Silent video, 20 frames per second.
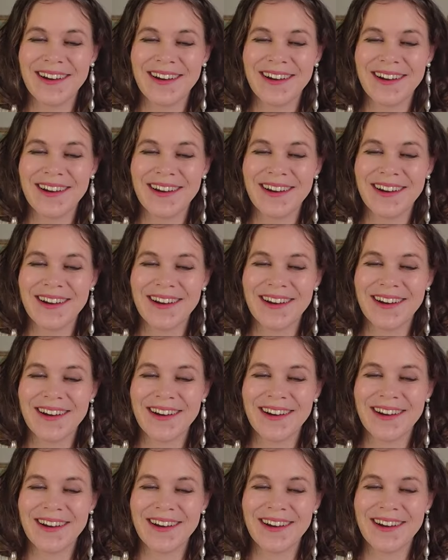like,
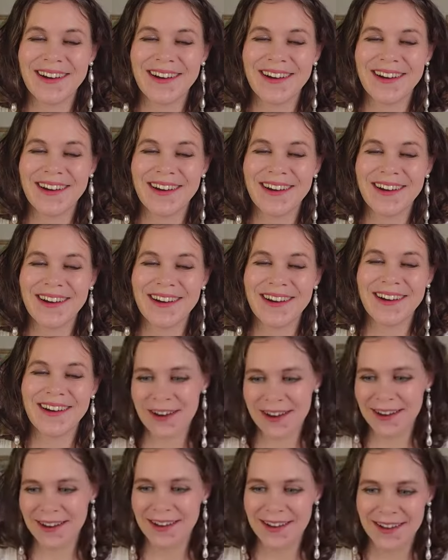oh, I'm looking
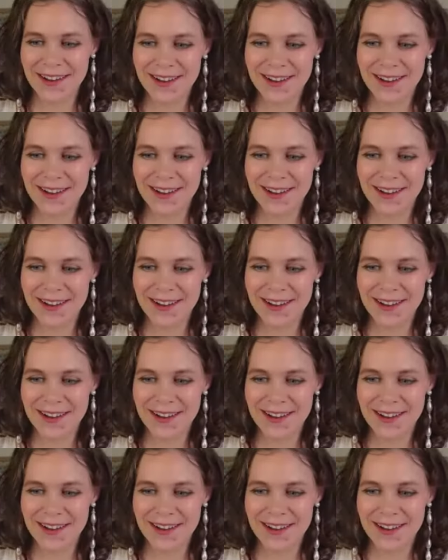for